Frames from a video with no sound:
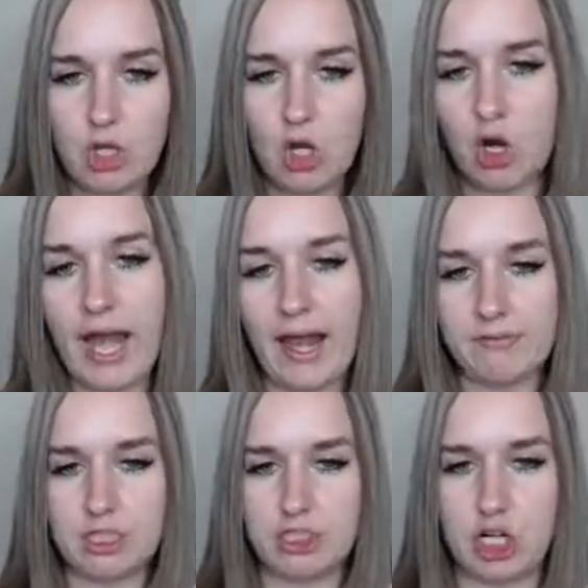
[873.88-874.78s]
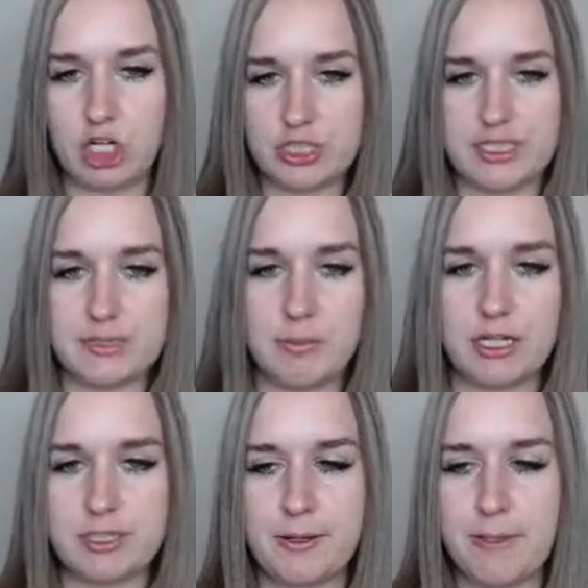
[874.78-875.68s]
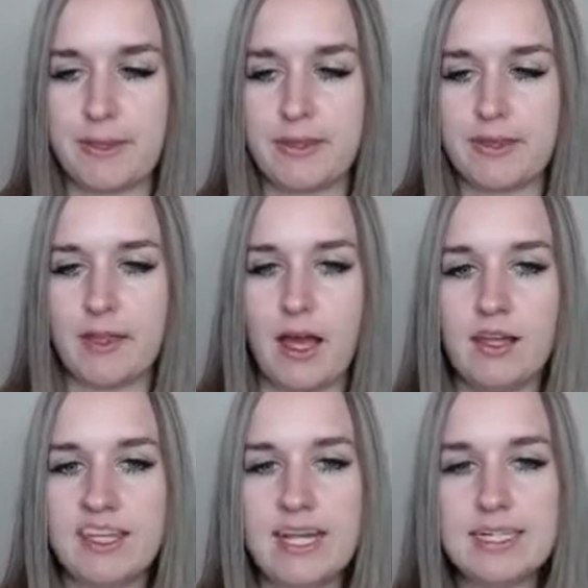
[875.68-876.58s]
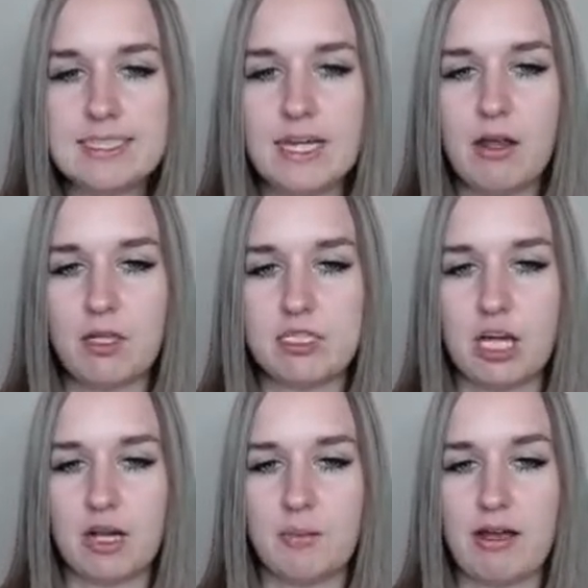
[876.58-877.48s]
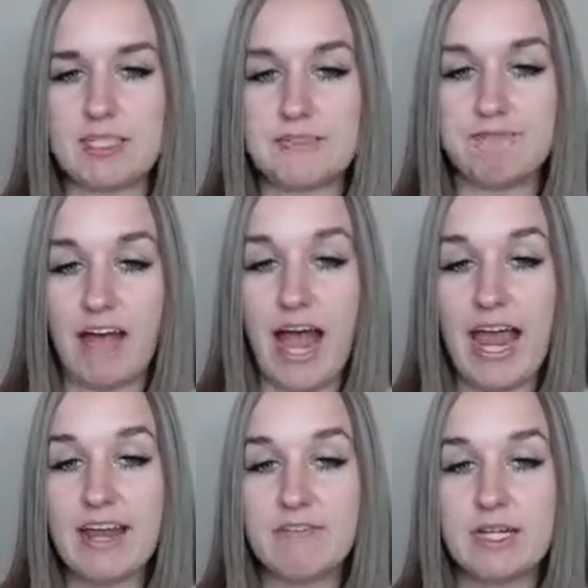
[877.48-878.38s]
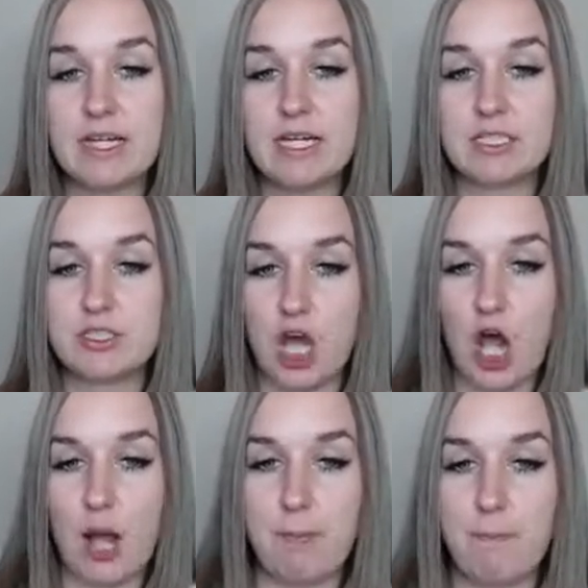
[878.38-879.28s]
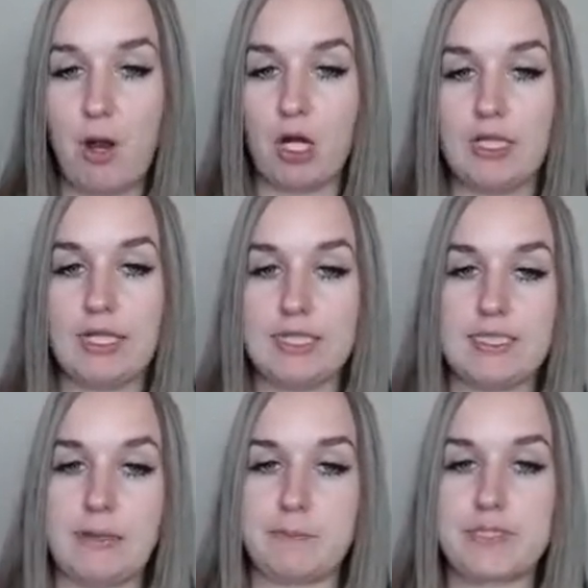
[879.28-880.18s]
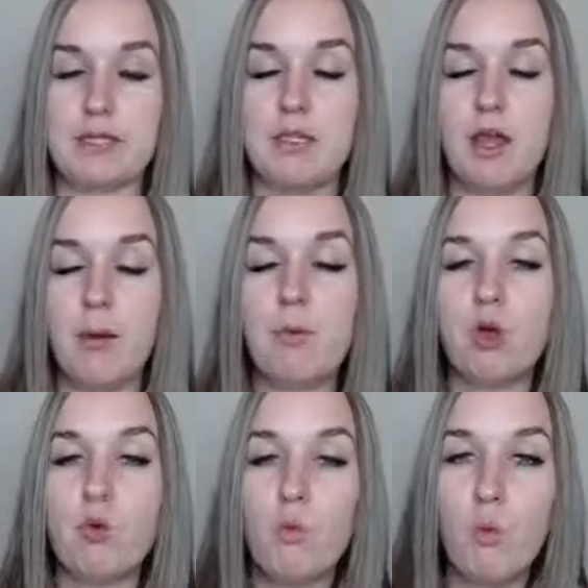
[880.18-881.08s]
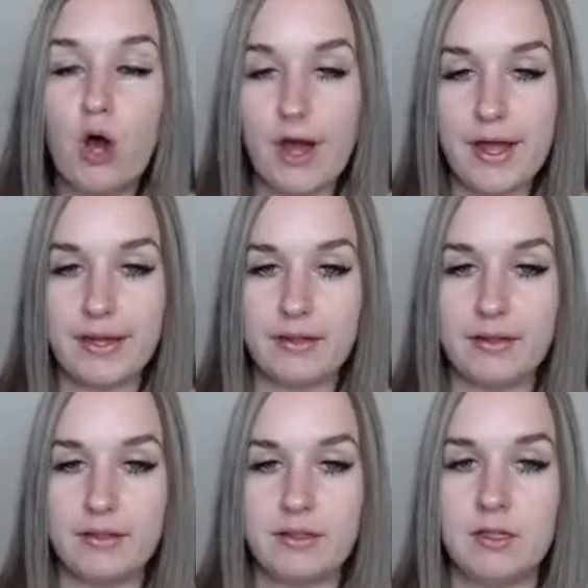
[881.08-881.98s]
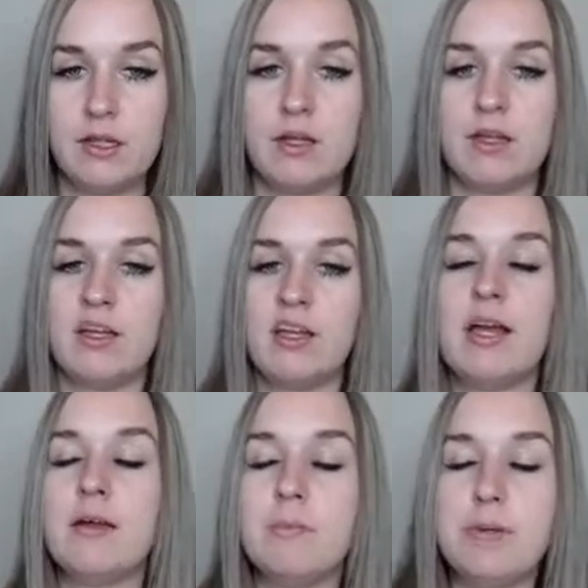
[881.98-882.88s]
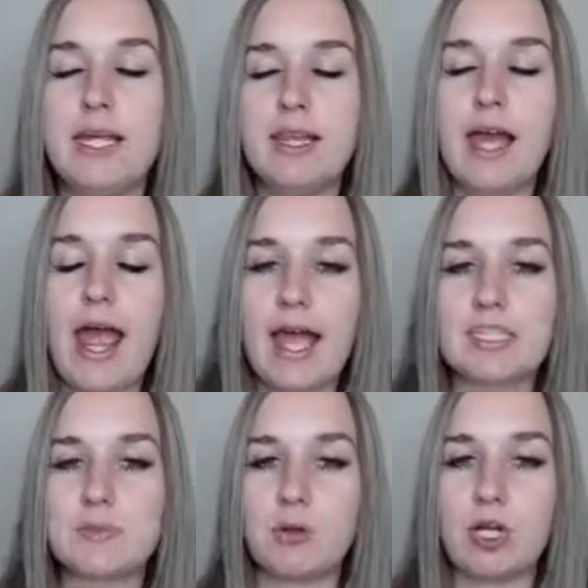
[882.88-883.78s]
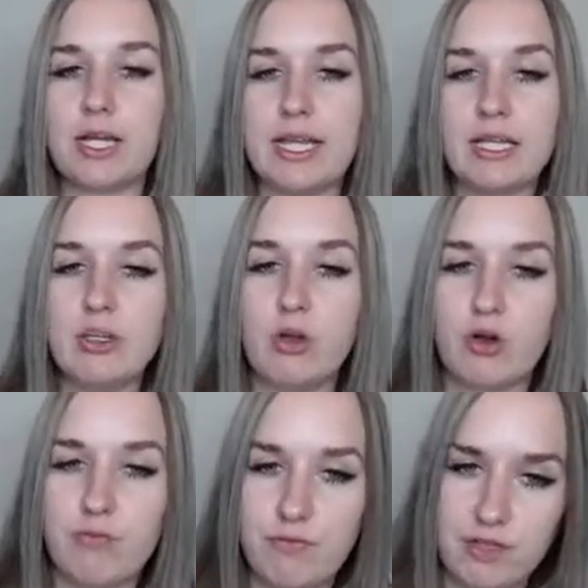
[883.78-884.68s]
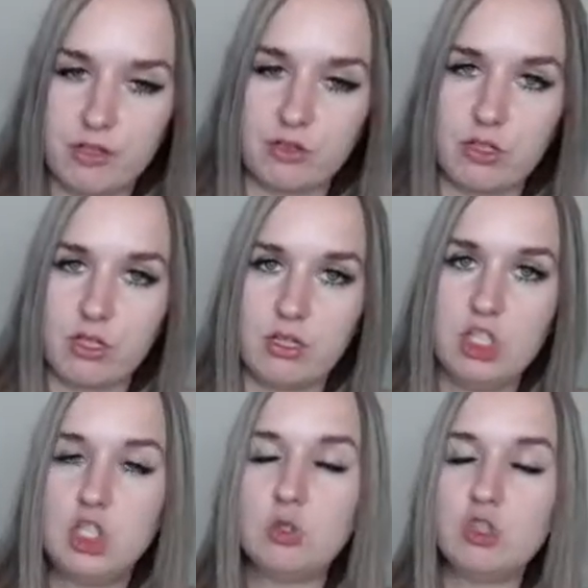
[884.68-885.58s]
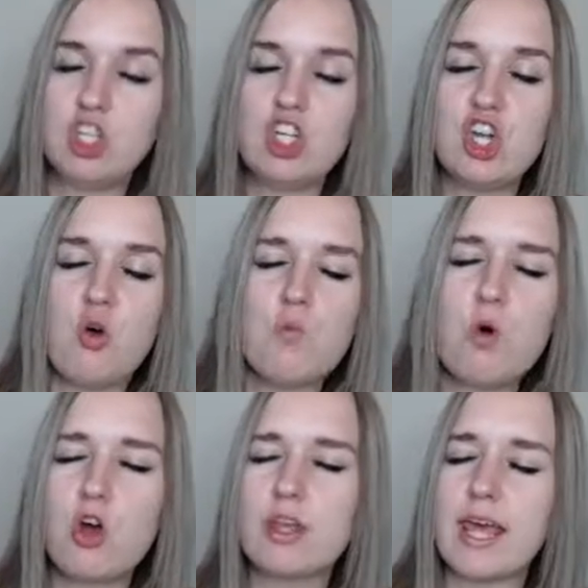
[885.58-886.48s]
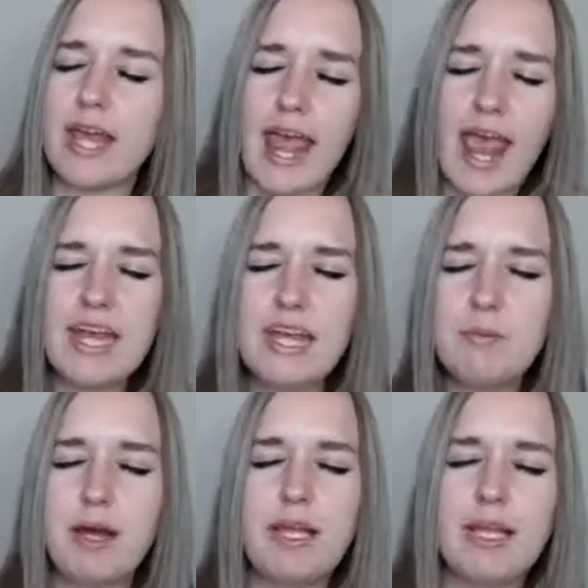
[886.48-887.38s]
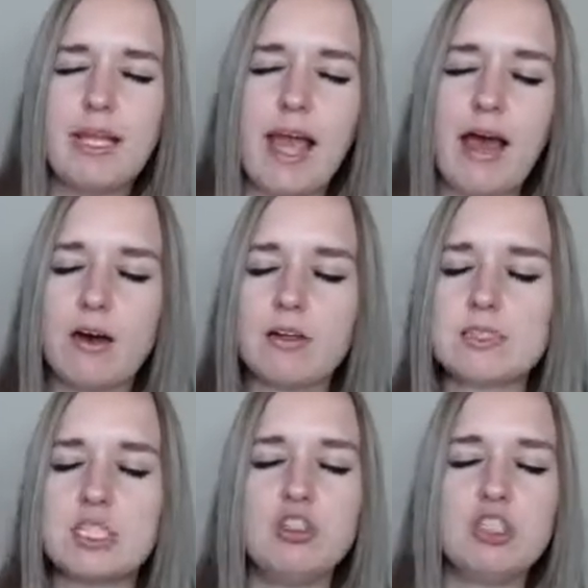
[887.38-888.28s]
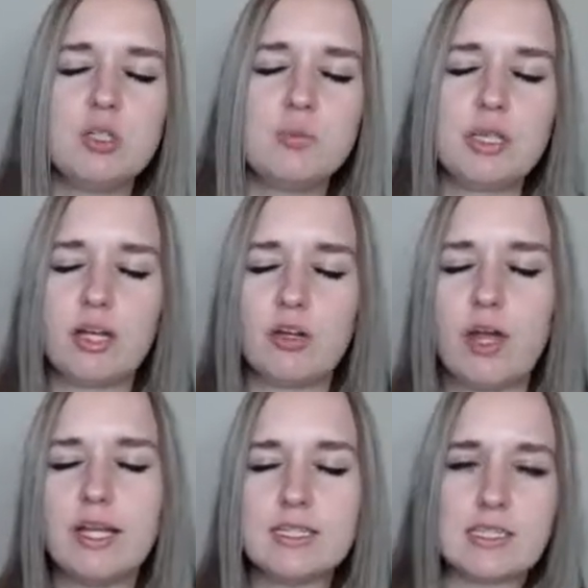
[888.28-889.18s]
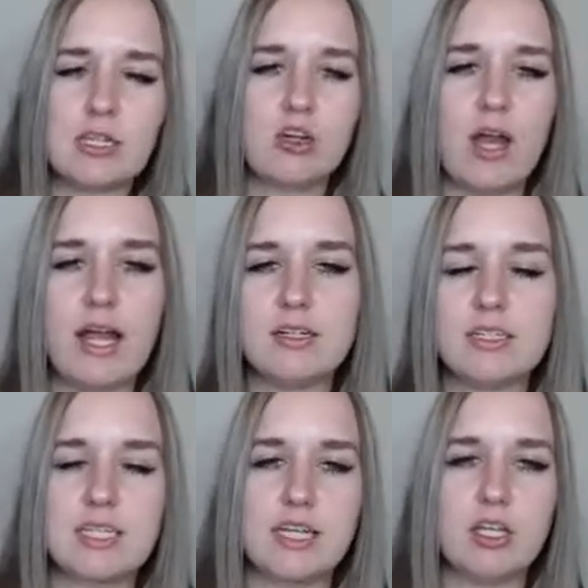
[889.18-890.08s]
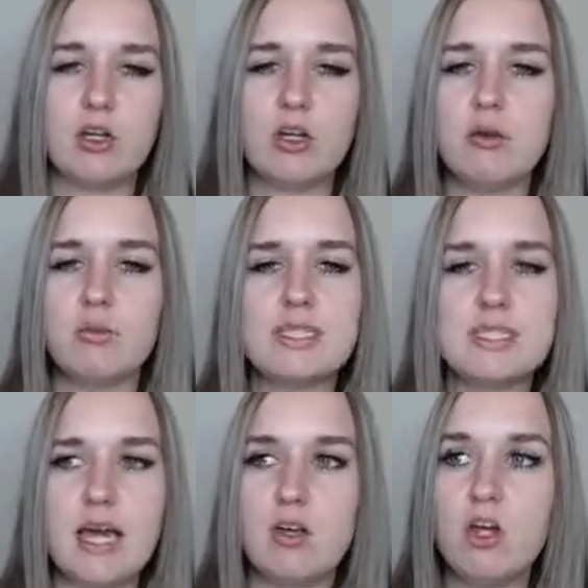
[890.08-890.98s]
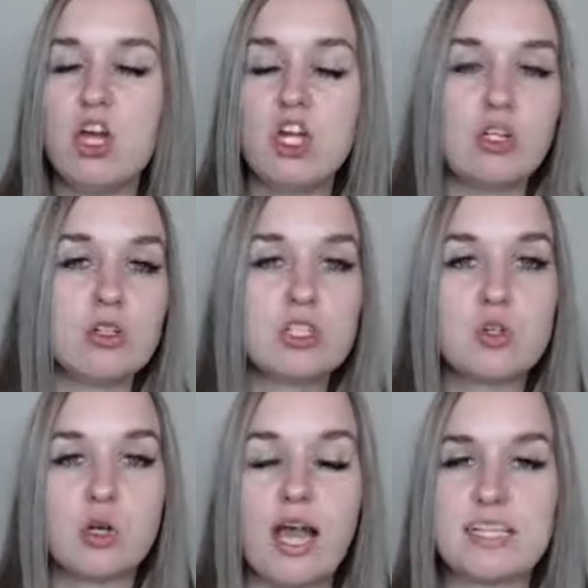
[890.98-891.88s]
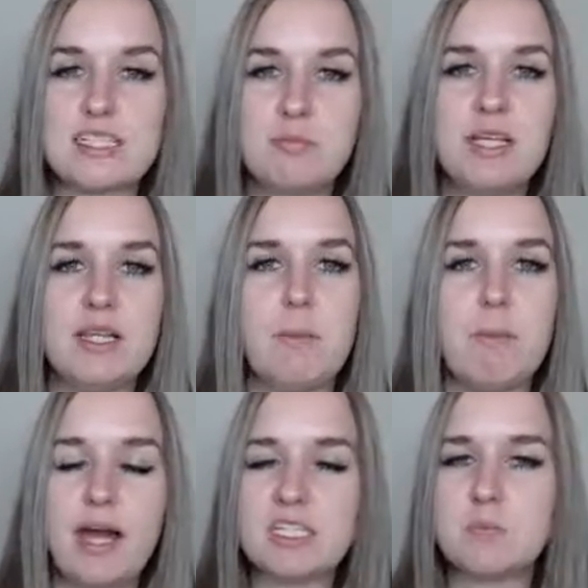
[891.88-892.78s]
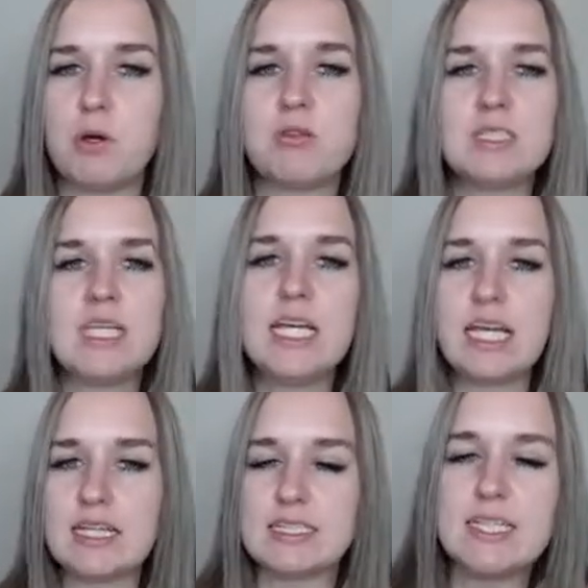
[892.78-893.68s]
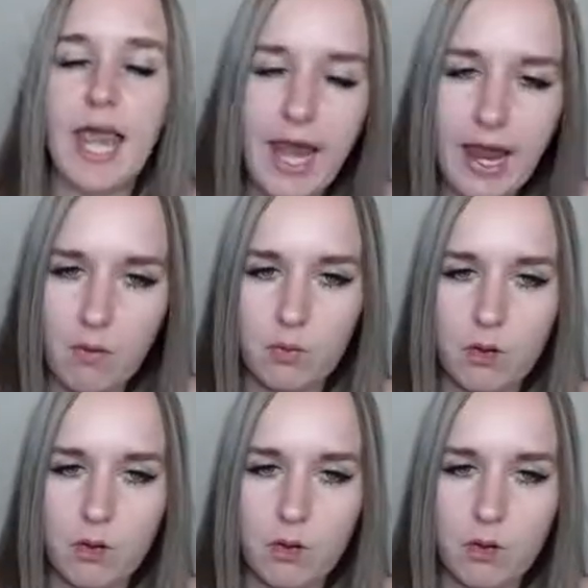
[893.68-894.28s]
or I have to charge this much. The next thing I want to talk about is 5 top marketing tips. Number 1, be the expert in your field. You should know more than anybody else. You should be the greatest and grandest. Like, you're in retail, your store has to be the best boutique in town.